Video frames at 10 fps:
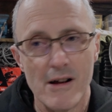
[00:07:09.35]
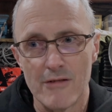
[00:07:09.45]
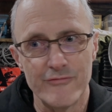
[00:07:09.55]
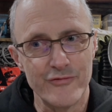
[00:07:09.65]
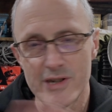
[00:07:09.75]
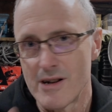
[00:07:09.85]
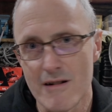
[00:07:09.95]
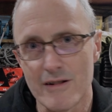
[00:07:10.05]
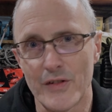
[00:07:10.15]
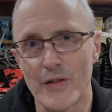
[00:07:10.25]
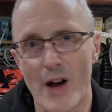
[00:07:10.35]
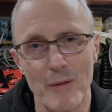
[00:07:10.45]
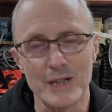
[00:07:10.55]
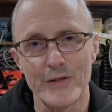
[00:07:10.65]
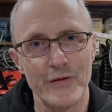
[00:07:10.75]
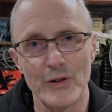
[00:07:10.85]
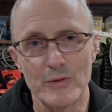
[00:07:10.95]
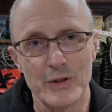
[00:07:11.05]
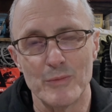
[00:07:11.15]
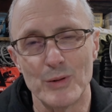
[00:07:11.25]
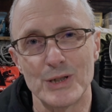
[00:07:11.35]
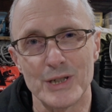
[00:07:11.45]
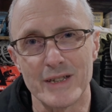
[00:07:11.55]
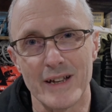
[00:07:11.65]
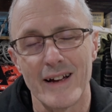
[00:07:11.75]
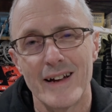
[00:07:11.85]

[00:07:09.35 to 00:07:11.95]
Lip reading: regardless of how much fuel you push in there.